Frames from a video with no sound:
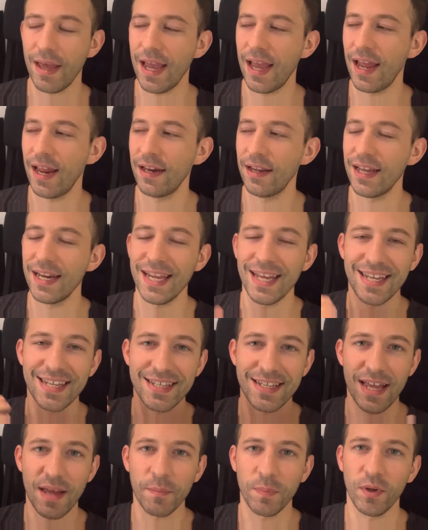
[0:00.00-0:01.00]
And an
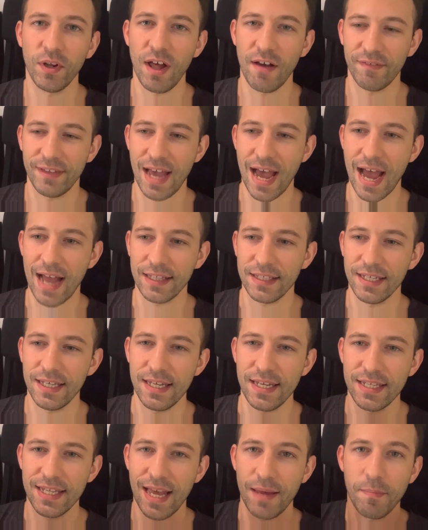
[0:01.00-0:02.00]
example of that
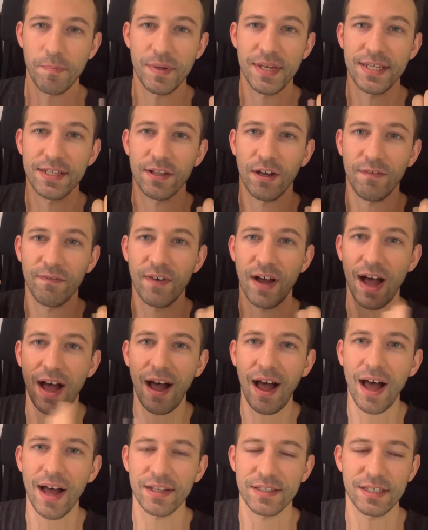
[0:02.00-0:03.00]
is a piece of
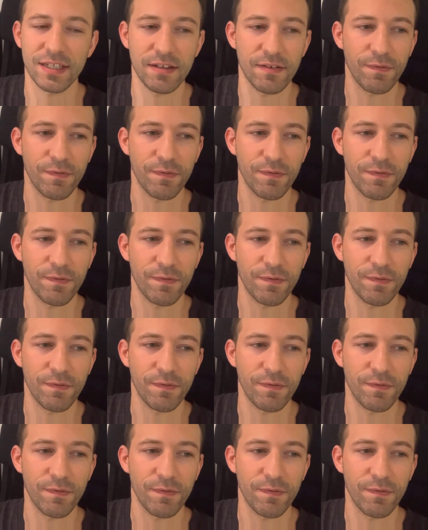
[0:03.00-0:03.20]
art.